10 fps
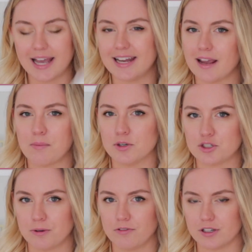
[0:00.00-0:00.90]
and I
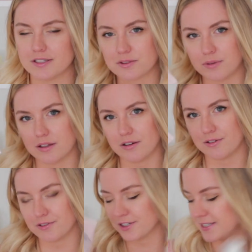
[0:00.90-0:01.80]
much prefer this one
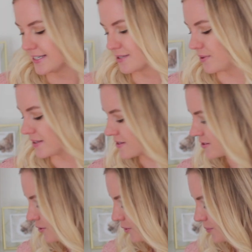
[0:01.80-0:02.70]
over this one.
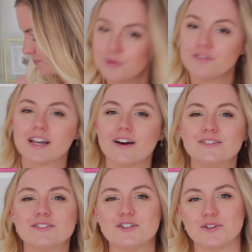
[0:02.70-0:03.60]
So moving
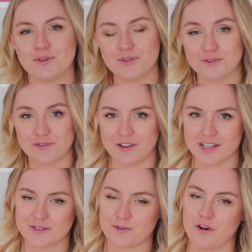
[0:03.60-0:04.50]
on to
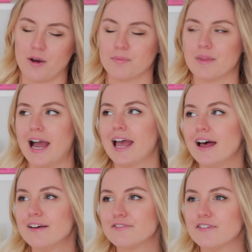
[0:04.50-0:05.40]
face scrub. I
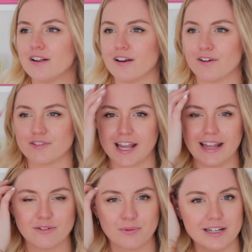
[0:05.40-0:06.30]
have a
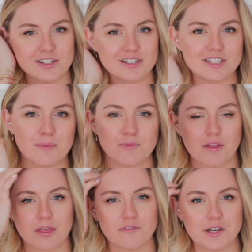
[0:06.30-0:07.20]
love-hate relationship
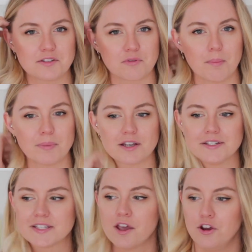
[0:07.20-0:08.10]
with face scrub
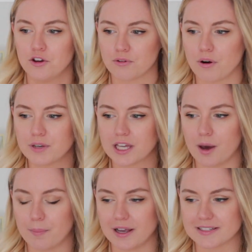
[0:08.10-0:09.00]
because growing
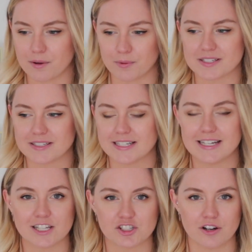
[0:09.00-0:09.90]
up as I was a
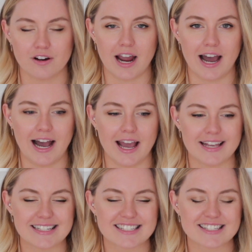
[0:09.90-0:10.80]
teenager,
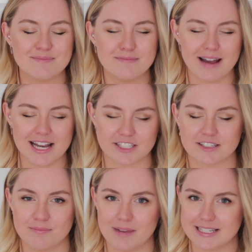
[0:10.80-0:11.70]
I
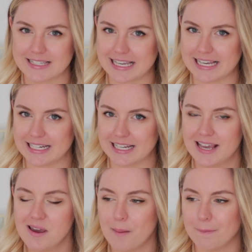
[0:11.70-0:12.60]
smashed my skin
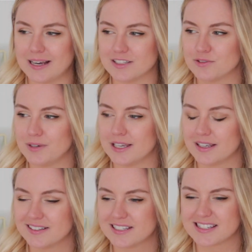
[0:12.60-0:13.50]
by
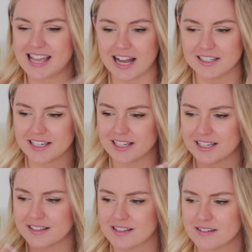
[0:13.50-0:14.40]
doing this
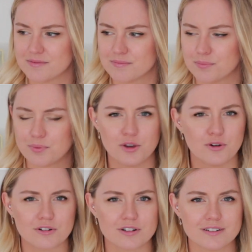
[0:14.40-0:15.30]
Garnier
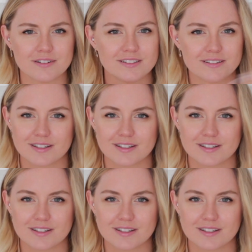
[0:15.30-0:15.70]
Pure